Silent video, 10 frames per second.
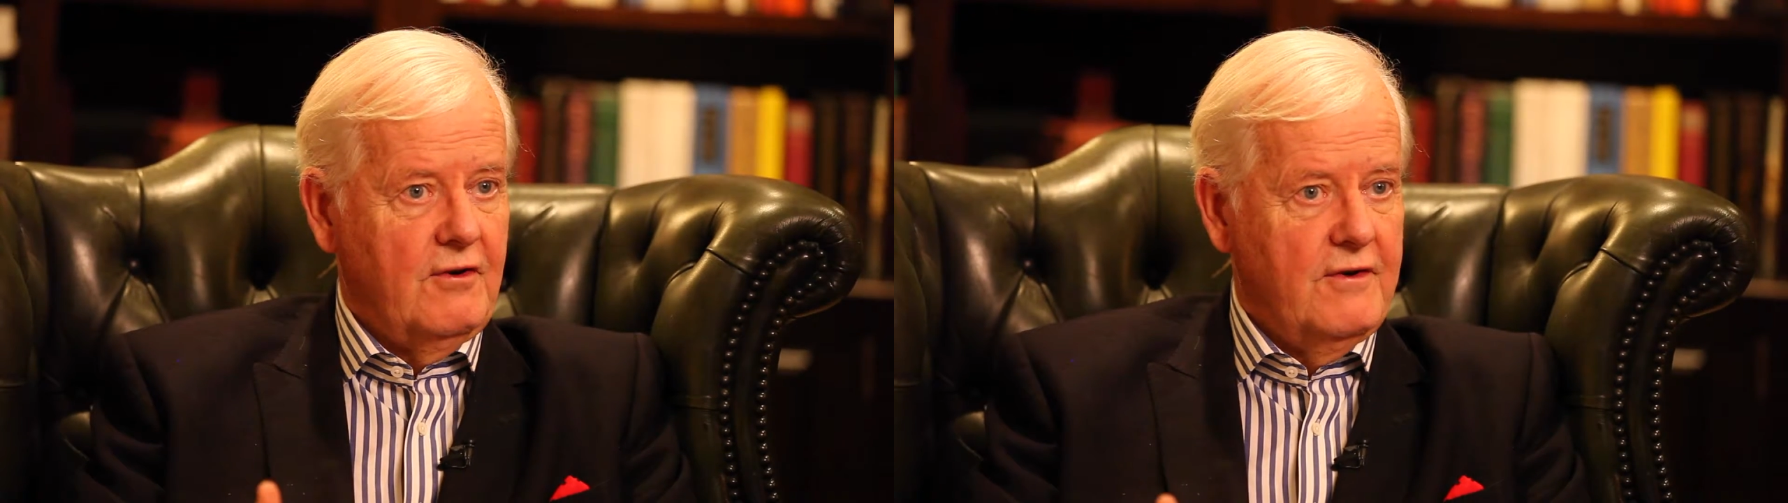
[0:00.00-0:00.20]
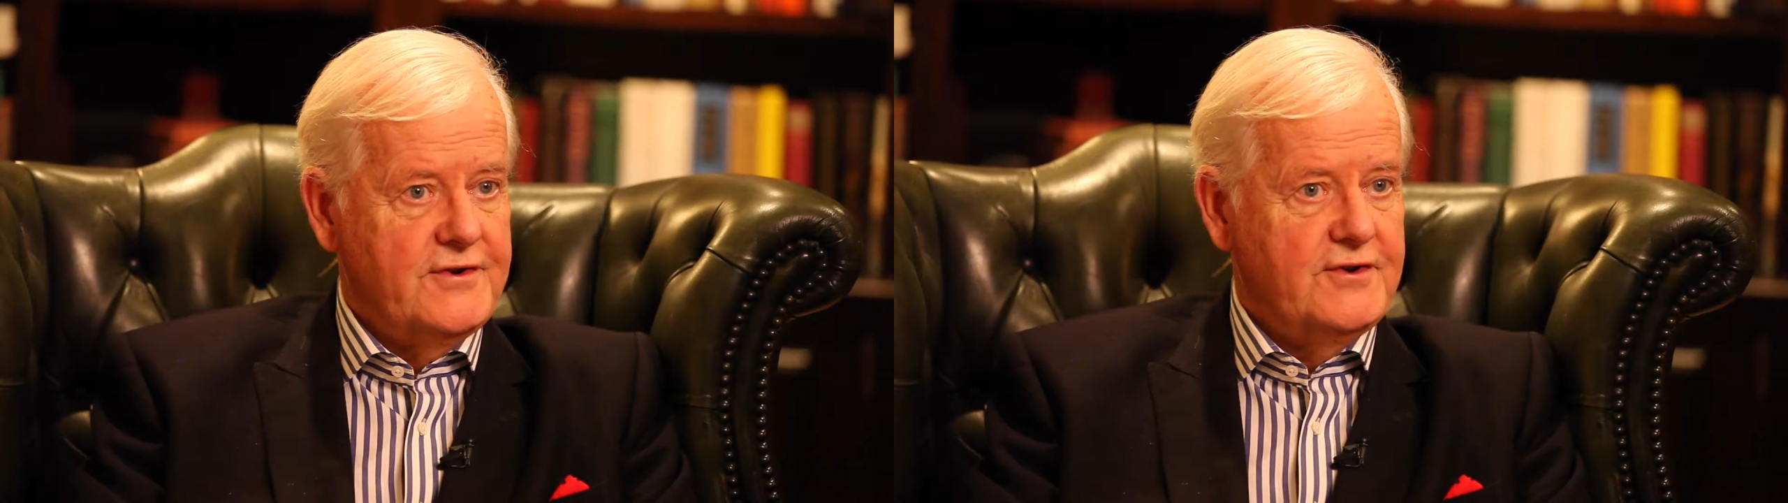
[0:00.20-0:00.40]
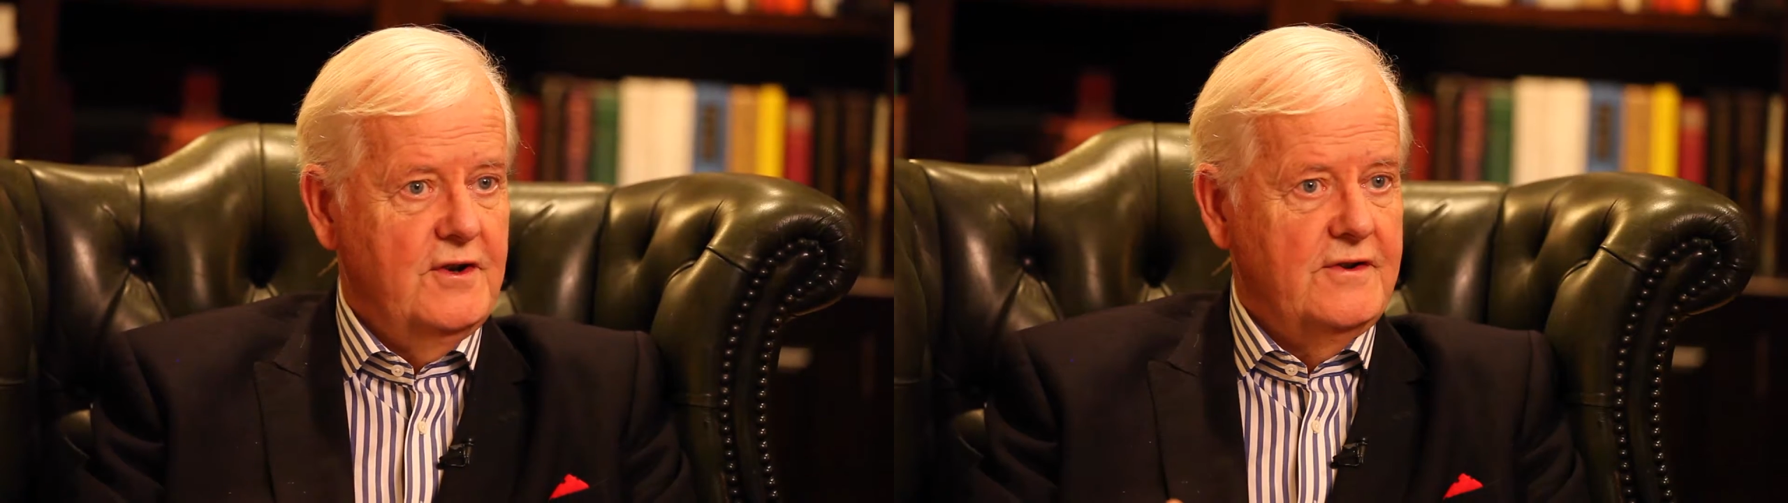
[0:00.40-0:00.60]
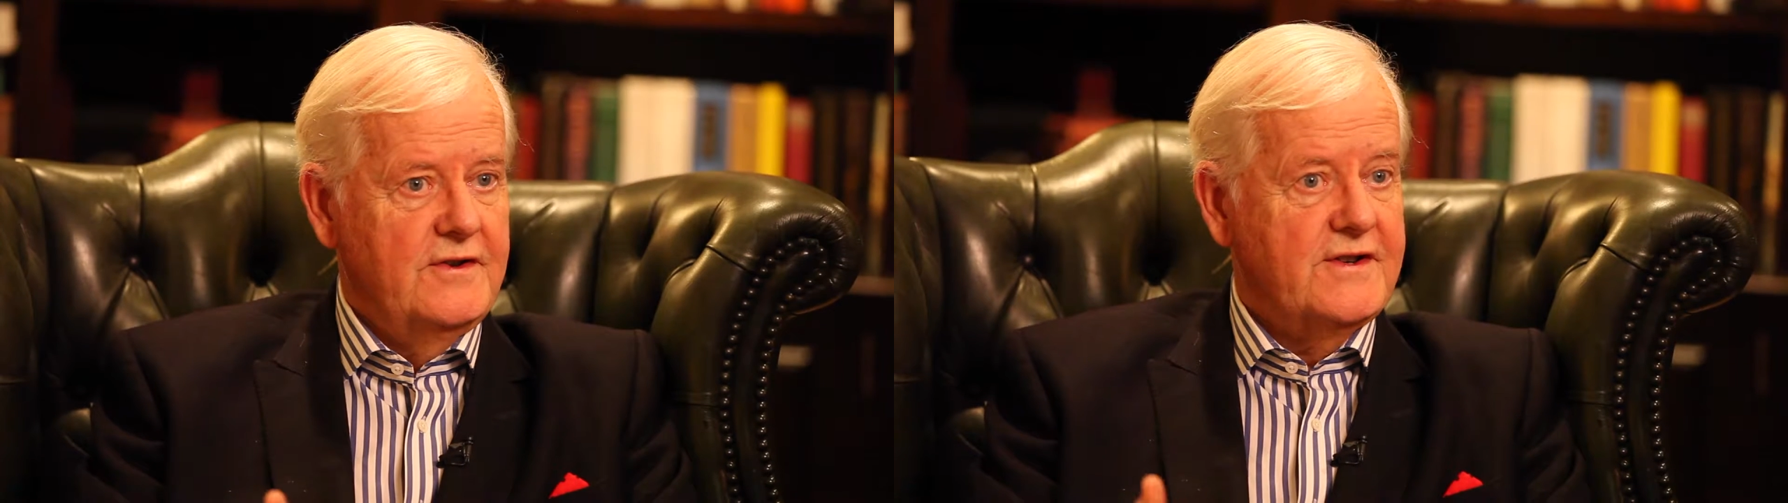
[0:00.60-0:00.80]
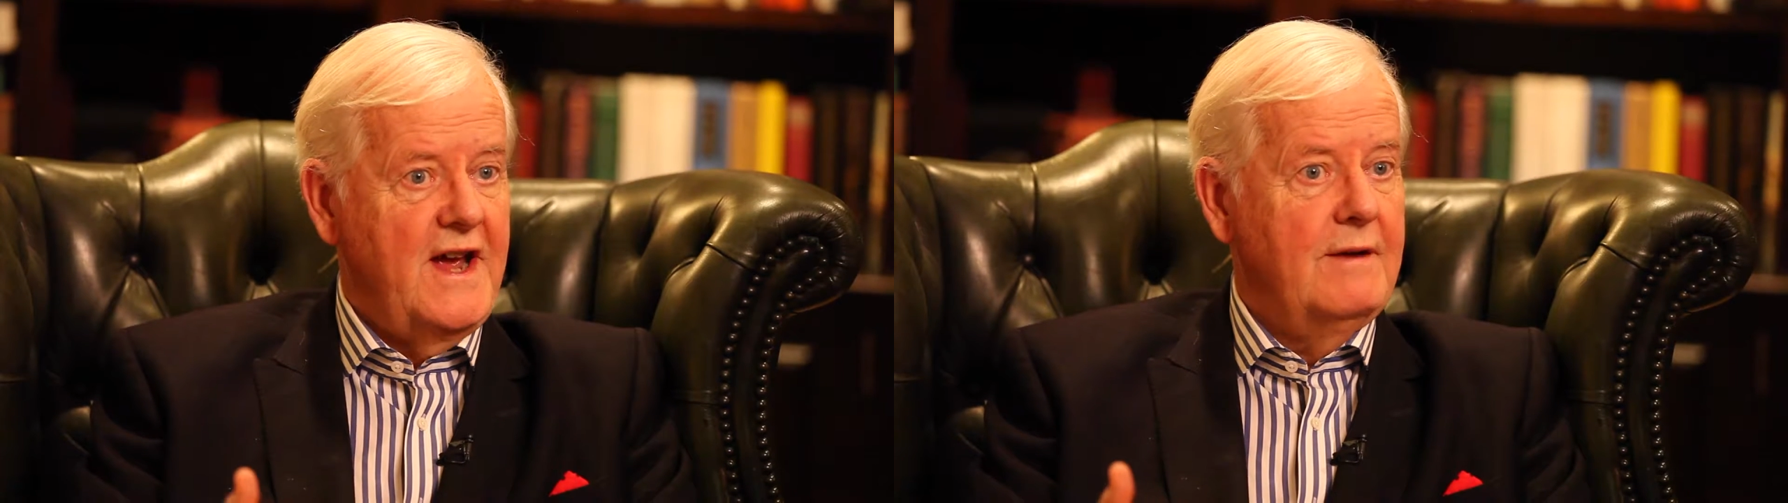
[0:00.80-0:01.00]

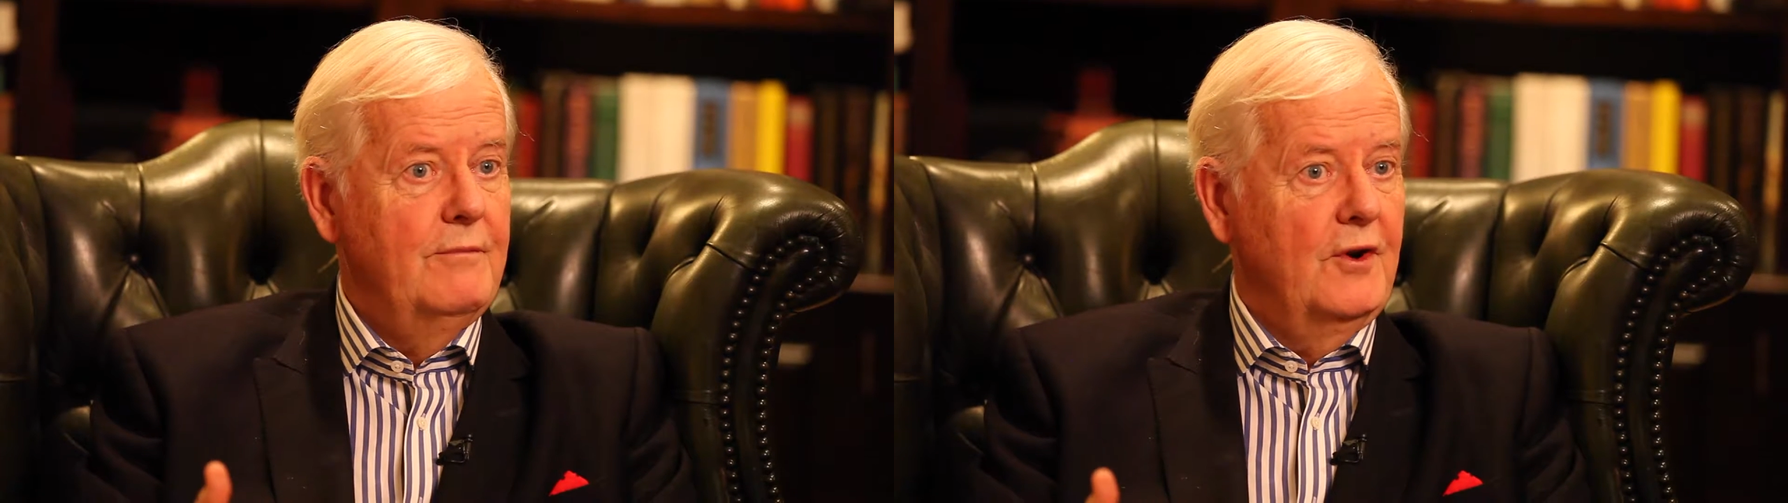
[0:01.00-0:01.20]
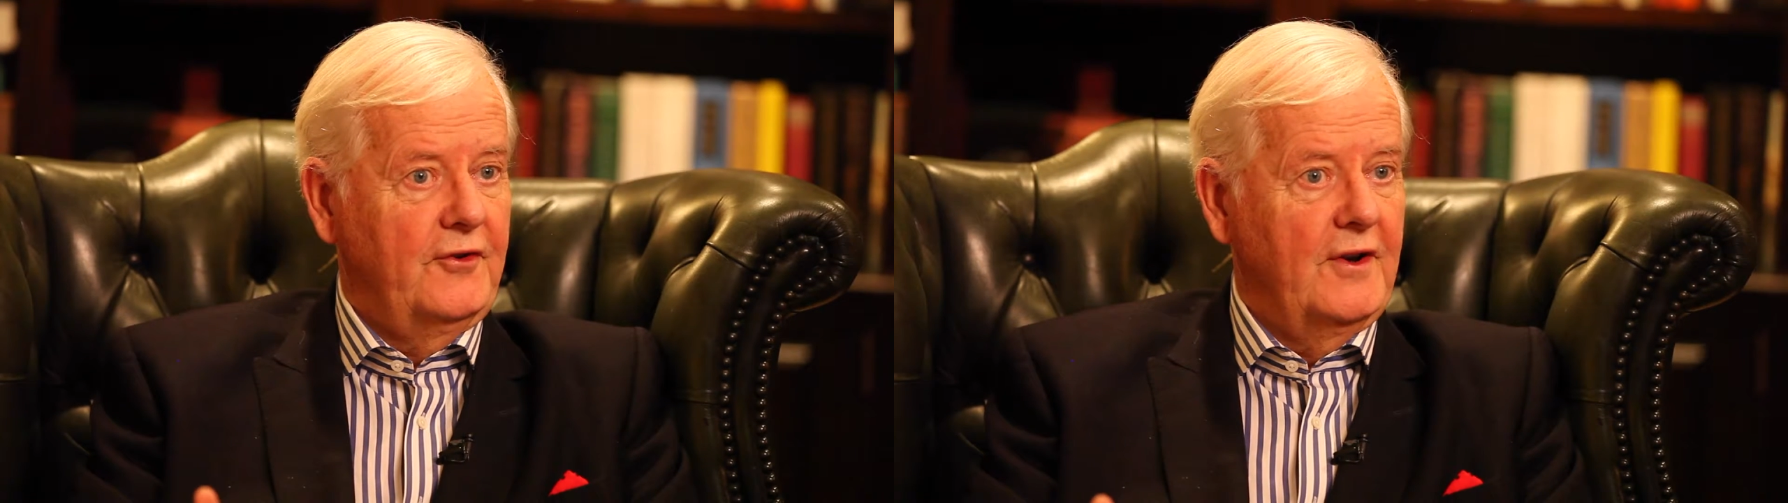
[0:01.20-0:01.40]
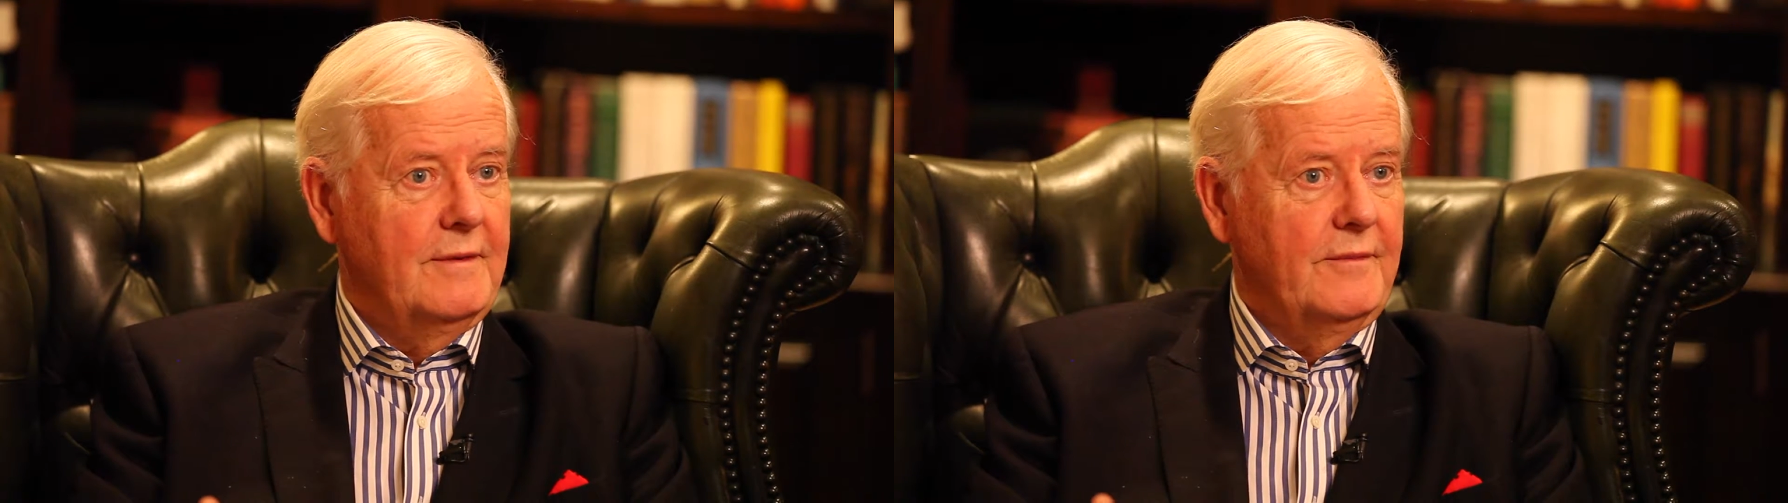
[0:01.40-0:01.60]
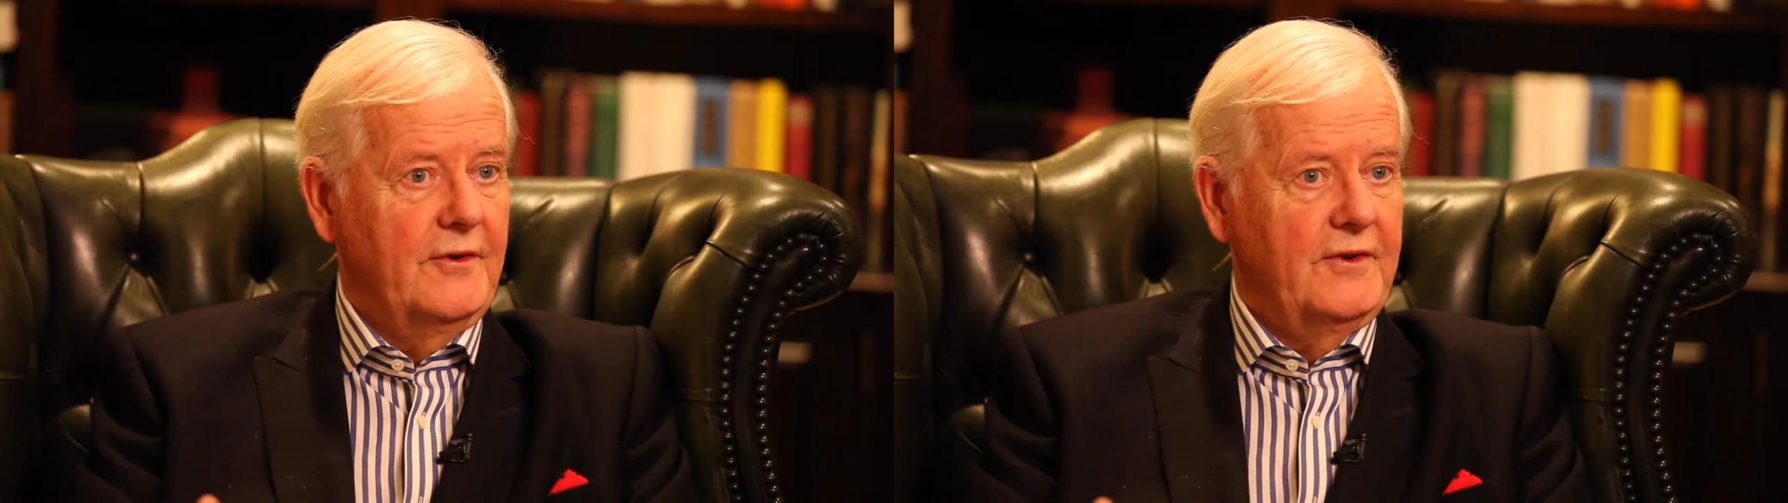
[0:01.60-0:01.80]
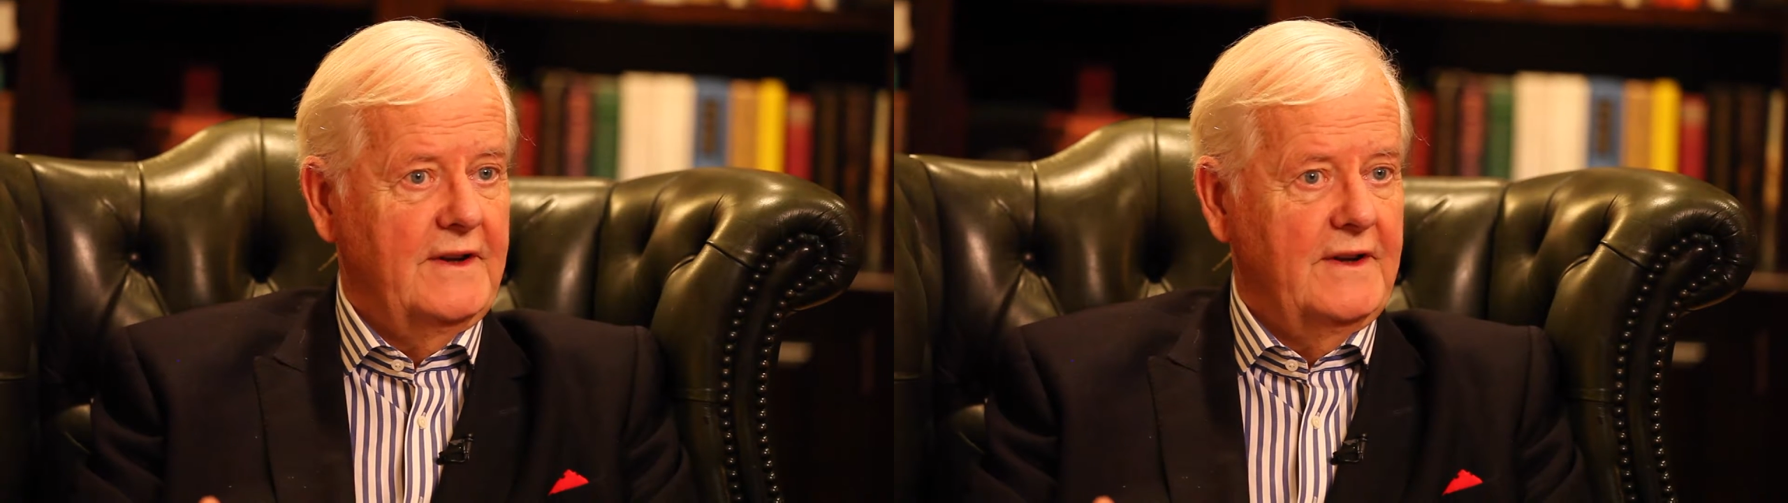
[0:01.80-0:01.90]
Christians and Muslims,